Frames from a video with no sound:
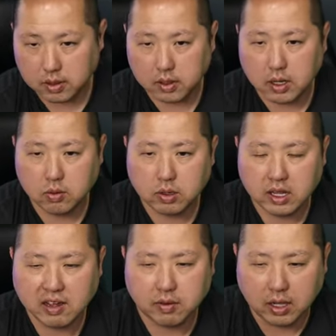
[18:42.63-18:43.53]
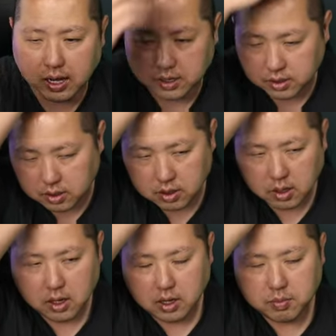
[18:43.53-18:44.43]
already have a lot in there.
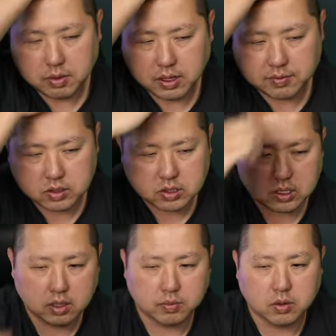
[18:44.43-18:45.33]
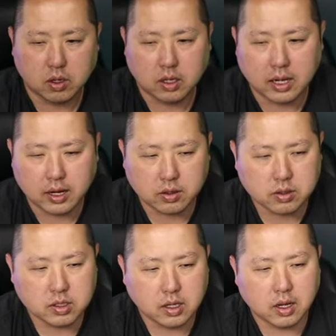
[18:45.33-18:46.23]
I may have to skip Cardano
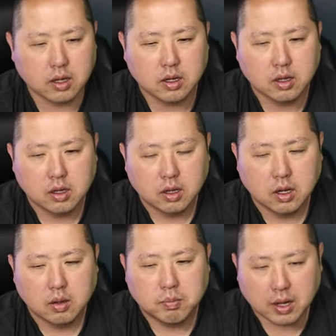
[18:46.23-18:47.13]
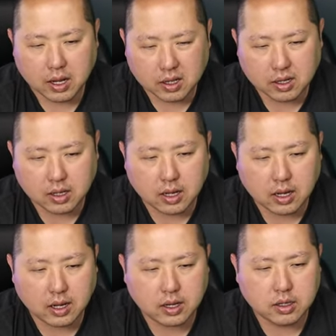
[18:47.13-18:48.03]
today.
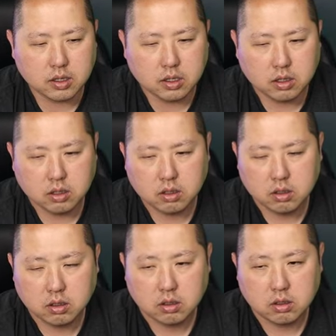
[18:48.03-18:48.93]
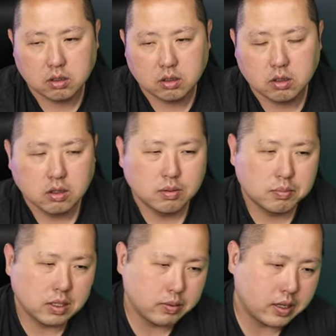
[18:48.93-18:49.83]
Polygon,
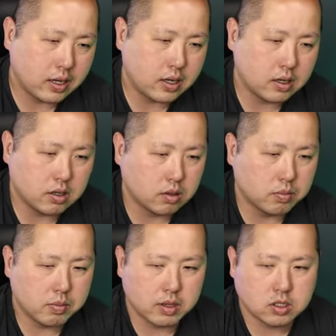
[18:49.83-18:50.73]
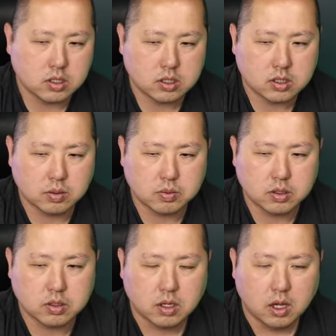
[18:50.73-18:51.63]
maybe, I don't know. Maybe I shouldn't skip
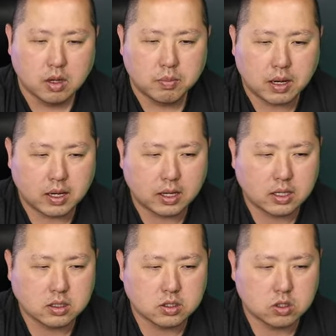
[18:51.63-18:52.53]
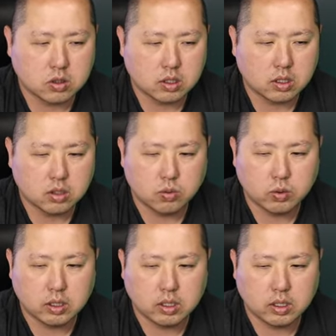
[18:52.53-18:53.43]
these. Polygon is showing a little
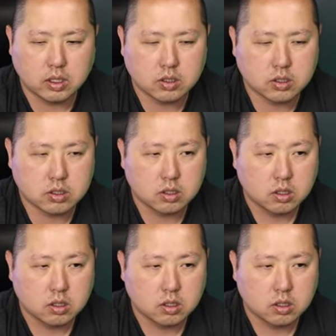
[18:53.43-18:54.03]
weakness.